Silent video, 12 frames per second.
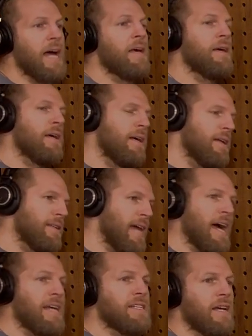
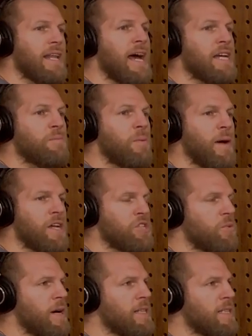else that is
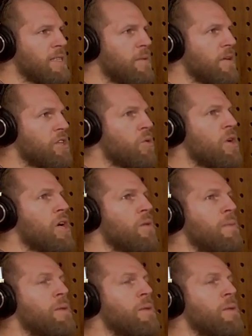perpetuating something. So